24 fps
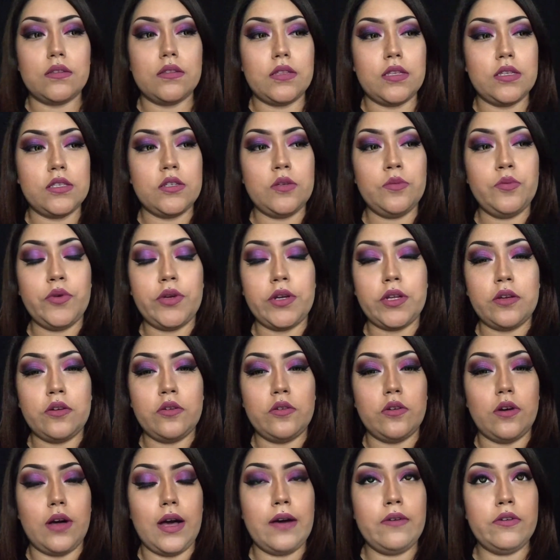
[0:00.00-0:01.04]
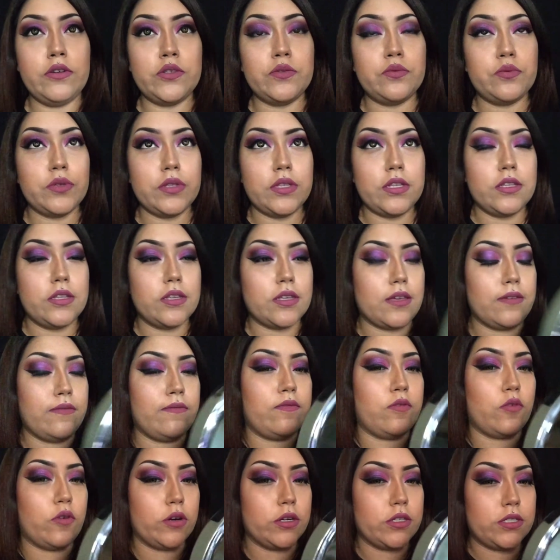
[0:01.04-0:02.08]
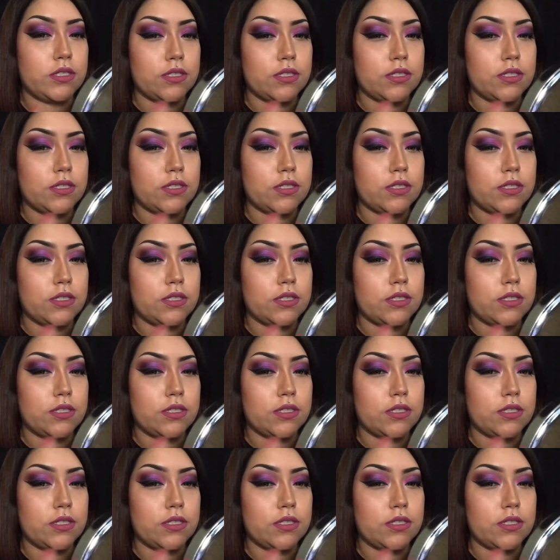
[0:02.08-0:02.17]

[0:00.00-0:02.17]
These are pretty cool. I was really looking forward